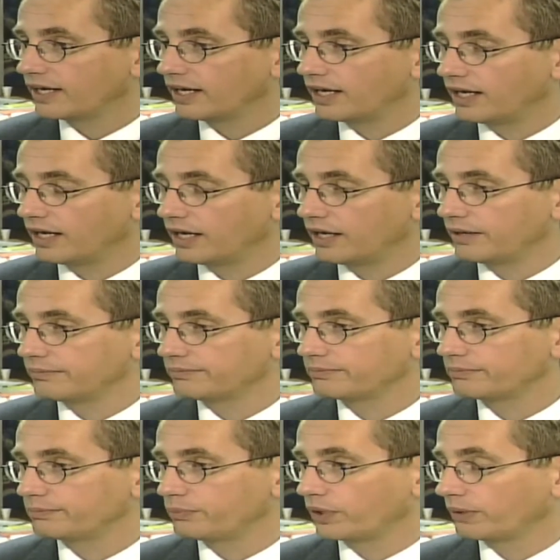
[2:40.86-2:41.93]
um,
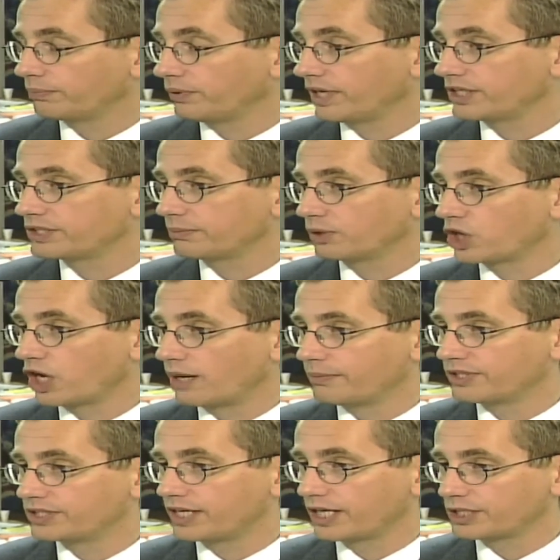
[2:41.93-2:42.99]
put in place some
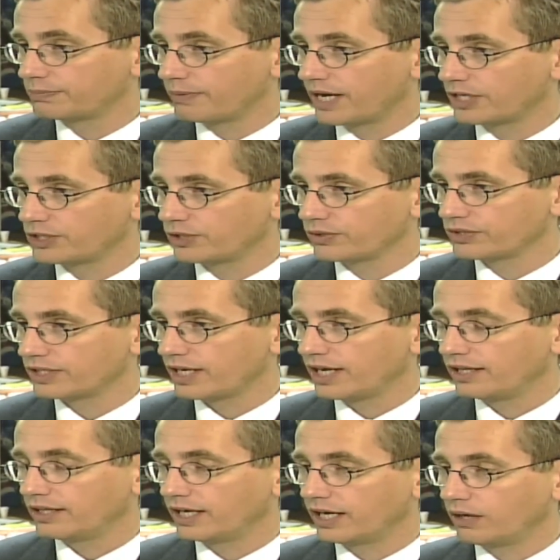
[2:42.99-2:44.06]
common sense measures
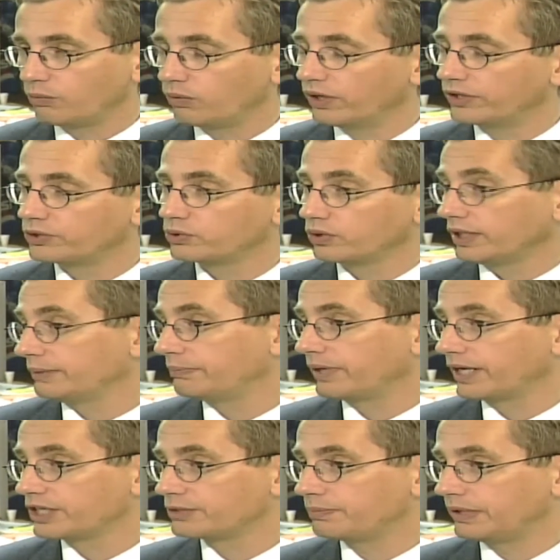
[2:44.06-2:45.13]
that would truly
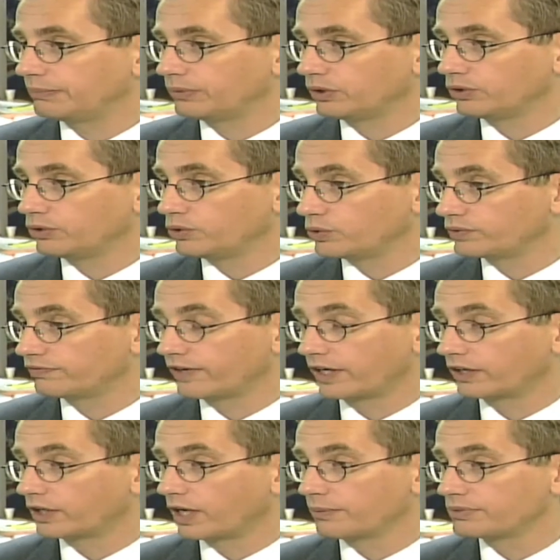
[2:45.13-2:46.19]
punish people who use
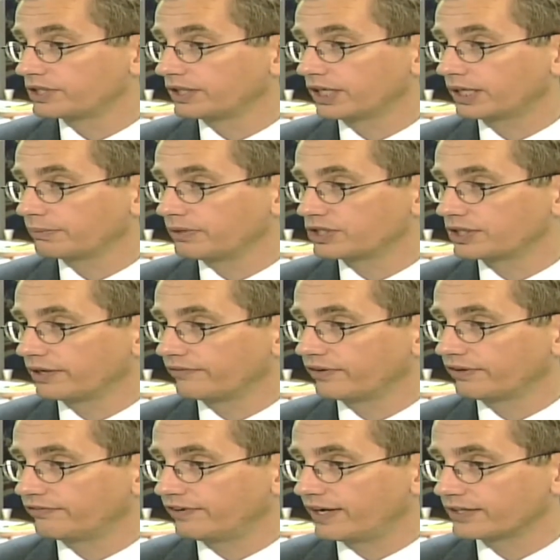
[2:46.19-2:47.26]
firearms in the commission of an
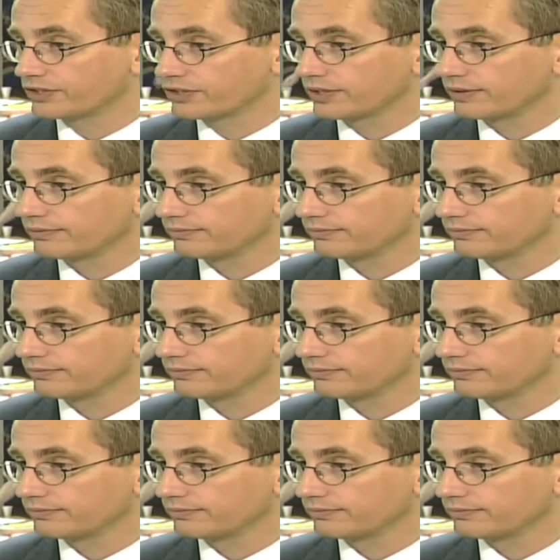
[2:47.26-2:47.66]
offense.